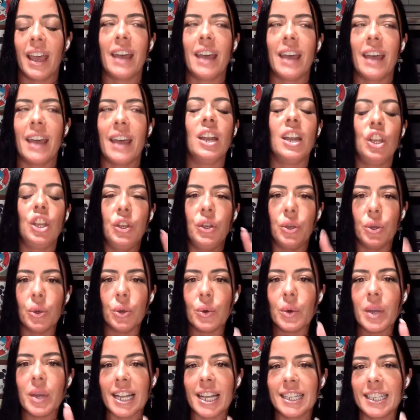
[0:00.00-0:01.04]
And then
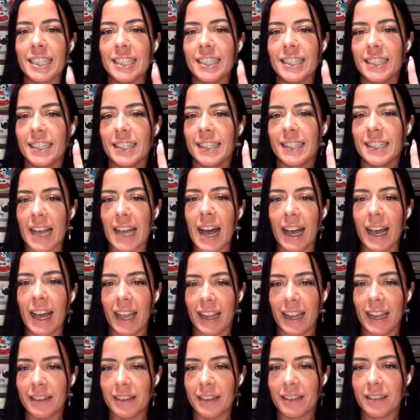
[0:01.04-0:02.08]
you get to
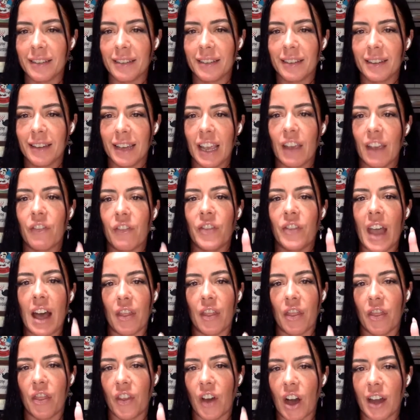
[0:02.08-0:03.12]
decide if
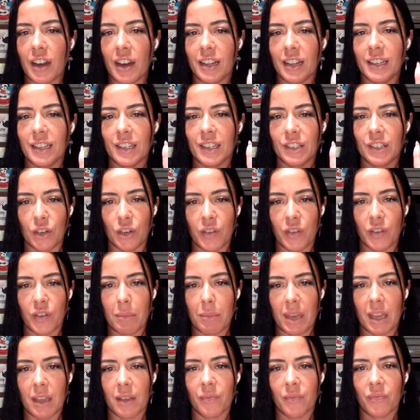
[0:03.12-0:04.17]
that thought is
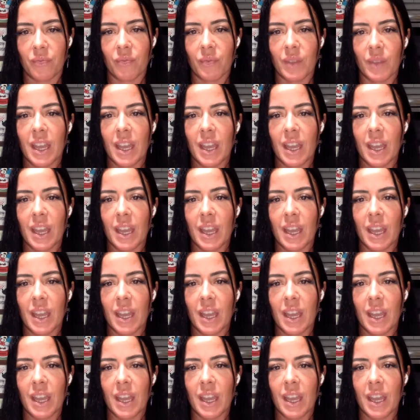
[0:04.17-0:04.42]
serving me.